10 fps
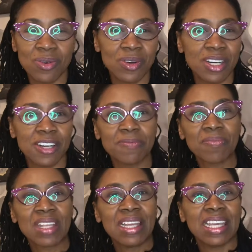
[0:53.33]
or
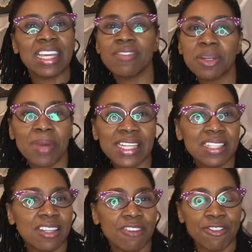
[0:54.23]
give it away
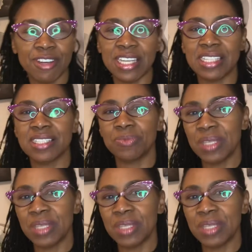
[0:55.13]
to their friends.